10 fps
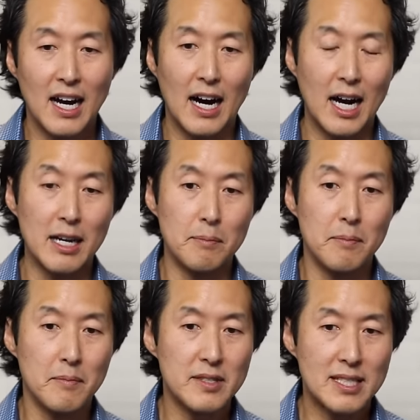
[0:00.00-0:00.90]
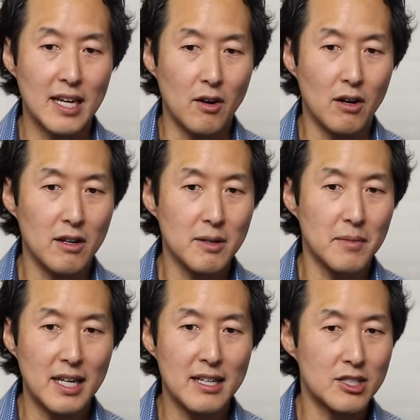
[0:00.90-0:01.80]
I sent all the
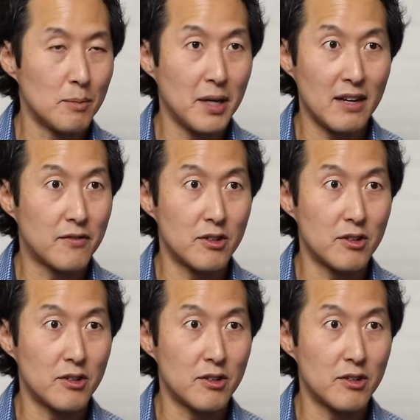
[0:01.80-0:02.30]
money that she paid